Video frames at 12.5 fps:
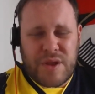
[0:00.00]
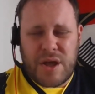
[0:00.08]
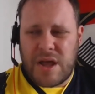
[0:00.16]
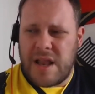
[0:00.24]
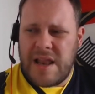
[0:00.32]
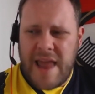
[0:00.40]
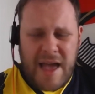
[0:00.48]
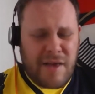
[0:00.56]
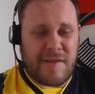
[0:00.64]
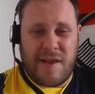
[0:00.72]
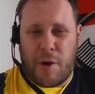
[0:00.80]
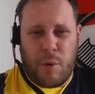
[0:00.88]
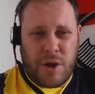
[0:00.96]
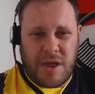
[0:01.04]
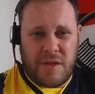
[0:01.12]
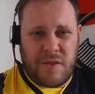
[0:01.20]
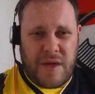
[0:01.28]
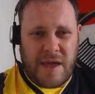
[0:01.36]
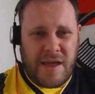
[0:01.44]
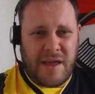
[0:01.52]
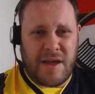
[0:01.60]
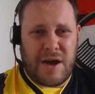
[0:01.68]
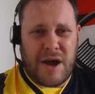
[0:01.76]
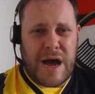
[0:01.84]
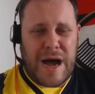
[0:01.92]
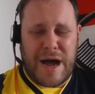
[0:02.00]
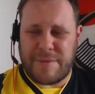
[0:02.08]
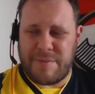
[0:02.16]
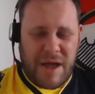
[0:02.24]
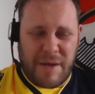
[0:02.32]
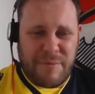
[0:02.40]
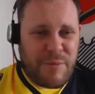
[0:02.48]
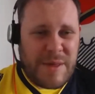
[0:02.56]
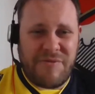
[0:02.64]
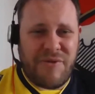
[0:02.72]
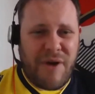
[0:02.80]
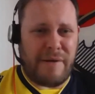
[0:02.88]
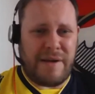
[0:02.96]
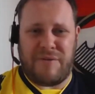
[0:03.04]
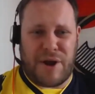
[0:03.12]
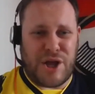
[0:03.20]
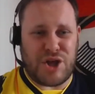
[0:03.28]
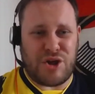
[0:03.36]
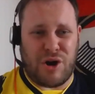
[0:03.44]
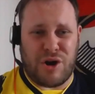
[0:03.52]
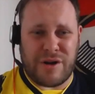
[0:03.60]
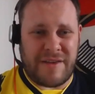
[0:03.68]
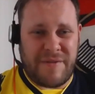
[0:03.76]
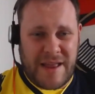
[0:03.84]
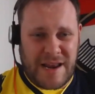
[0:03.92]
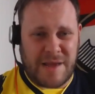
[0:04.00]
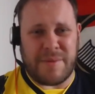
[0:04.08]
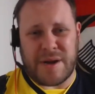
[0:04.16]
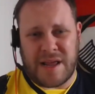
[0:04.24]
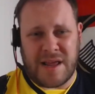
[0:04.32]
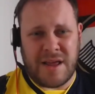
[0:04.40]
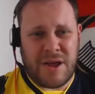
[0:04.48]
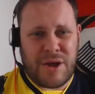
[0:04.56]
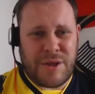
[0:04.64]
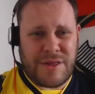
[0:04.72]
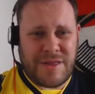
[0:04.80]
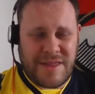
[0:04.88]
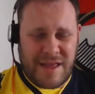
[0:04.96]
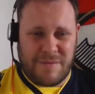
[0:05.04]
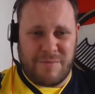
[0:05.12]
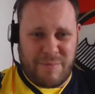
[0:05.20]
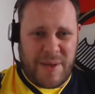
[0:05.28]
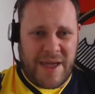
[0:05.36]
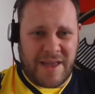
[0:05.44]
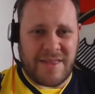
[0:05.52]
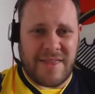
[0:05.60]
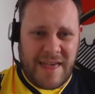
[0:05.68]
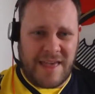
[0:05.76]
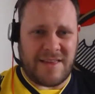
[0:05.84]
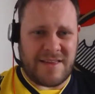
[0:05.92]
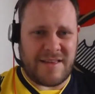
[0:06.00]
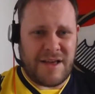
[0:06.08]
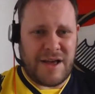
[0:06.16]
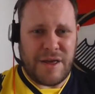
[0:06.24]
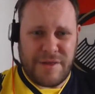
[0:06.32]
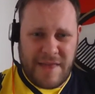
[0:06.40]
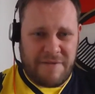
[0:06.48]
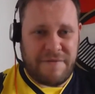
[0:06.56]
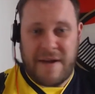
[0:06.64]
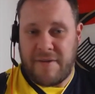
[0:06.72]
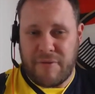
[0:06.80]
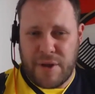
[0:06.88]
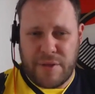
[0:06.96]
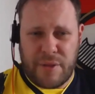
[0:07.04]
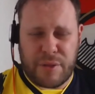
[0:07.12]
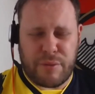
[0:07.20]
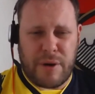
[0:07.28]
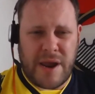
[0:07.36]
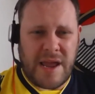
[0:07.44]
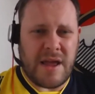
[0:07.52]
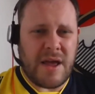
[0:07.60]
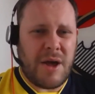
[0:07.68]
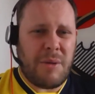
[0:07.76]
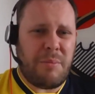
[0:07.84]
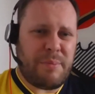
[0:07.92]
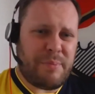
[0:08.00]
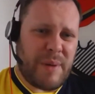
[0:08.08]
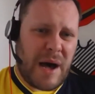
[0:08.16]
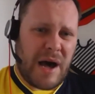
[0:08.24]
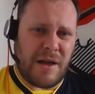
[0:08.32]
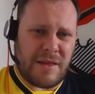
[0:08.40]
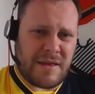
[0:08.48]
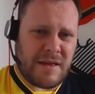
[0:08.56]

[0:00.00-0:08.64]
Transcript: Let us know what you think. I'd be very, very shocked if anybody didn't pick this as their favourite of the three. But